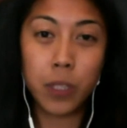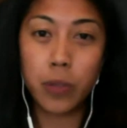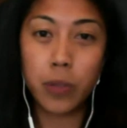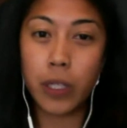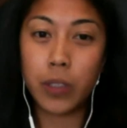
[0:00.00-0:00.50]

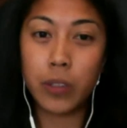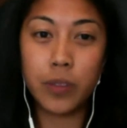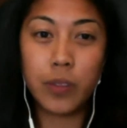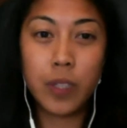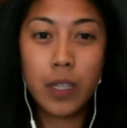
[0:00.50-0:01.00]

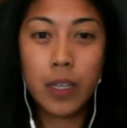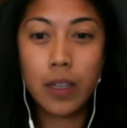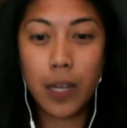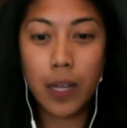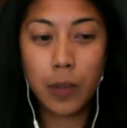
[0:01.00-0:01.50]
critical,
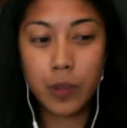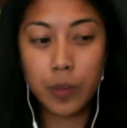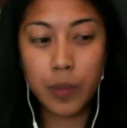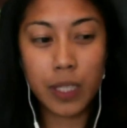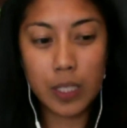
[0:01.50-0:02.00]
not only
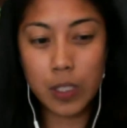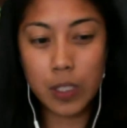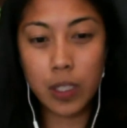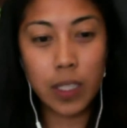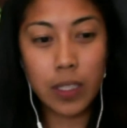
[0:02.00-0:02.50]
because
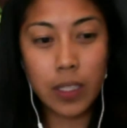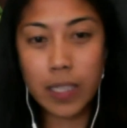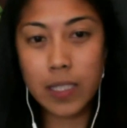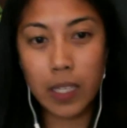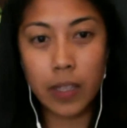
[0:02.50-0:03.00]
you're
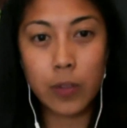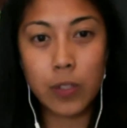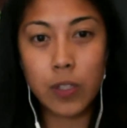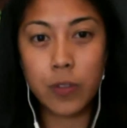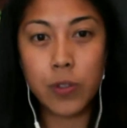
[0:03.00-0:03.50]
indexing
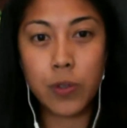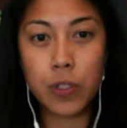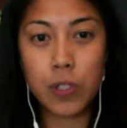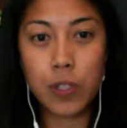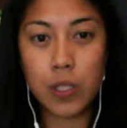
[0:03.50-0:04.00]
those different
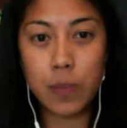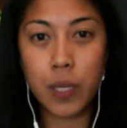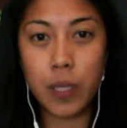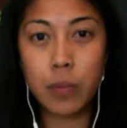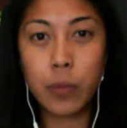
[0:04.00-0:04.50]
sources,
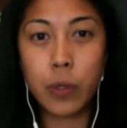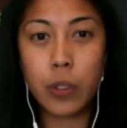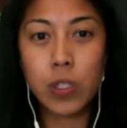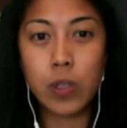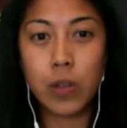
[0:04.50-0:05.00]
but more
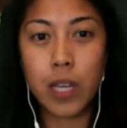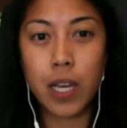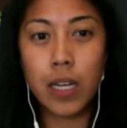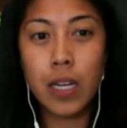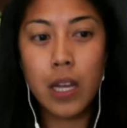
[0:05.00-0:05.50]
so
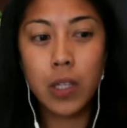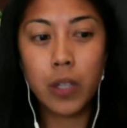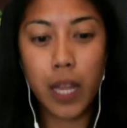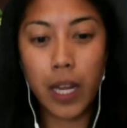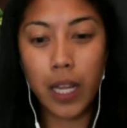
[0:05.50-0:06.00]
that
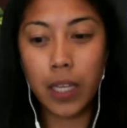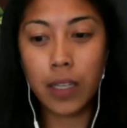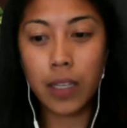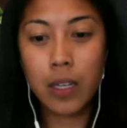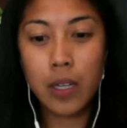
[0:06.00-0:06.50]
you're
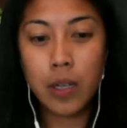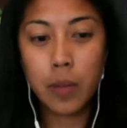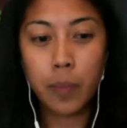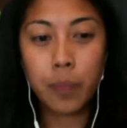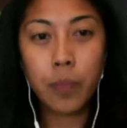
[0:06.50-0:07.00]
getting
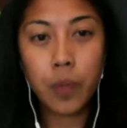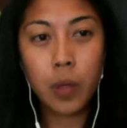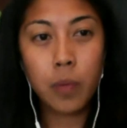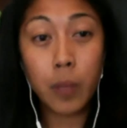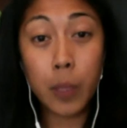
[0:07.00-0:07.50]

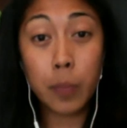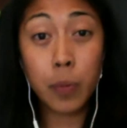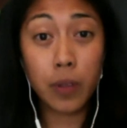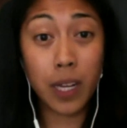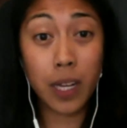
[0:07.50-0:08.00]

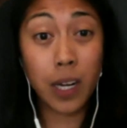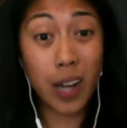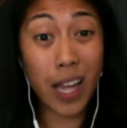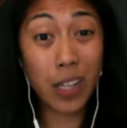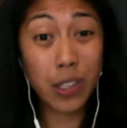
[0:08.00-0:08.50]
people that are
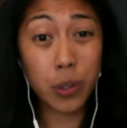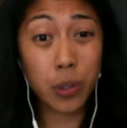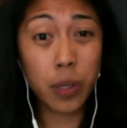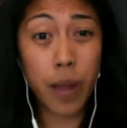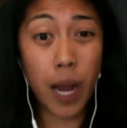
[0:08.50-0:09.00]
actually
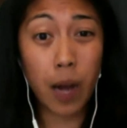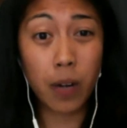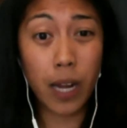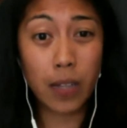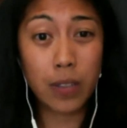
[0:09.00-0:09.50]
already
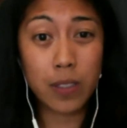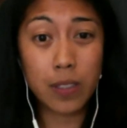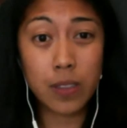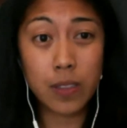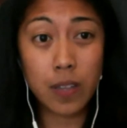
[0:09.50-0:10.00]

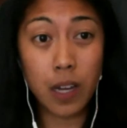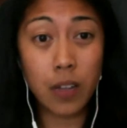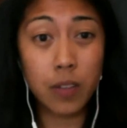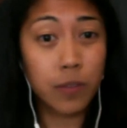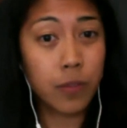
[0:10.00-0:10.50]
powerhouses
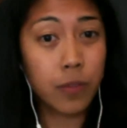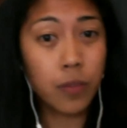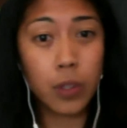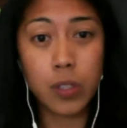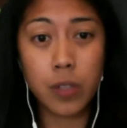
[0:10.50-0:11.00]
of
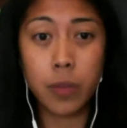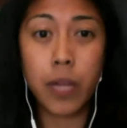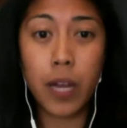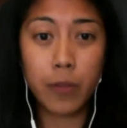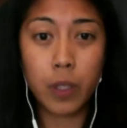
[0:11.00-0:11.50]
those different
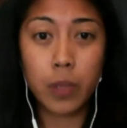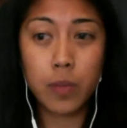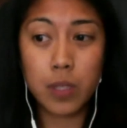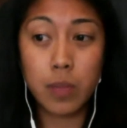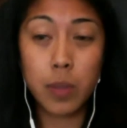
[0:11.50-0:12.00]

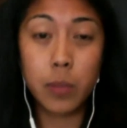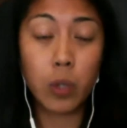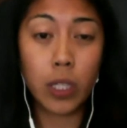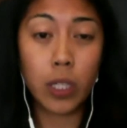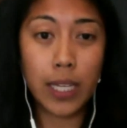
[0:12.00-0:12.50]
platforms to be
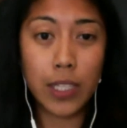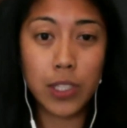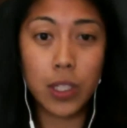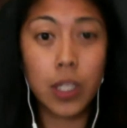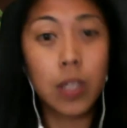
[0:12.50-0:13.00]
more engaged
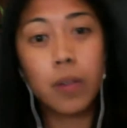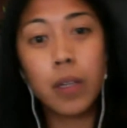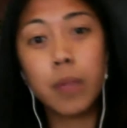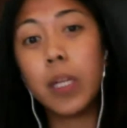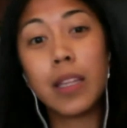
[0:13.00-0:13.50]
in you,
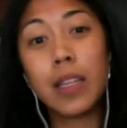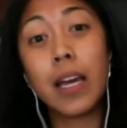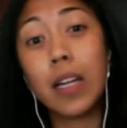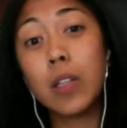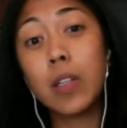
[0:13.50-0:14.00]
meaning
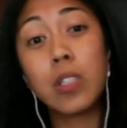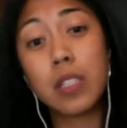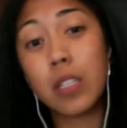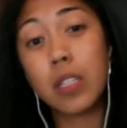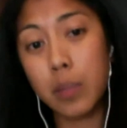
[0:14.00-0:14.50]
that you're
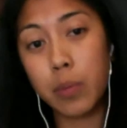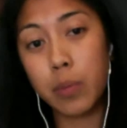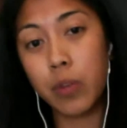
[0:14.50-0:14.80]
just going to improve your